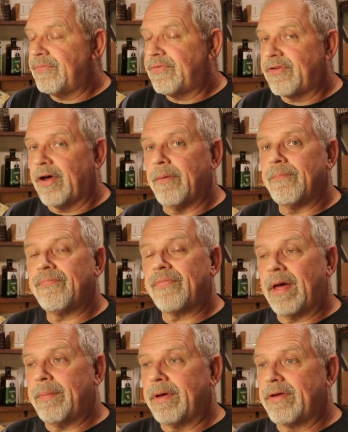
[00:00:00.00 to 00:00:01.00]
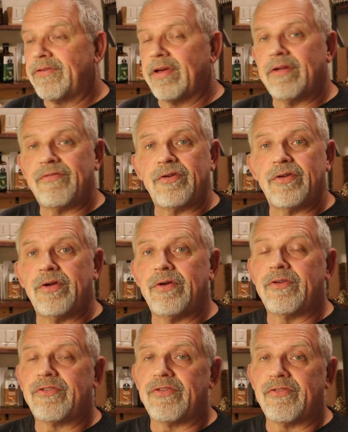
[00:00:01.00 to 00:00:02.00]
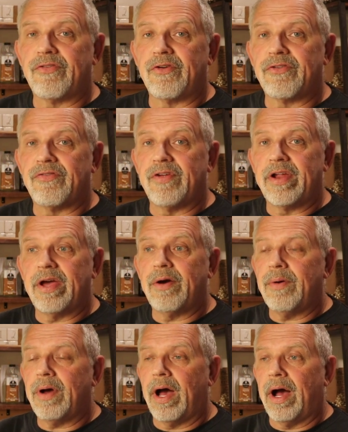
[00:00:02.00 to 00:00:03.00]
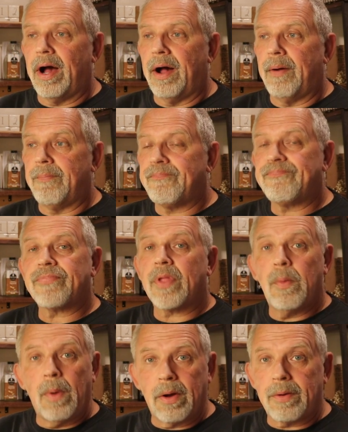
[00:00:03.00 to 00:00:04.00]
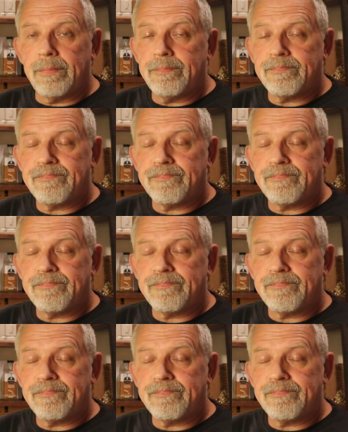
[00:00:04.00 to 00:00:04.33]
So that being said, if you're new, this is your first video, welcome.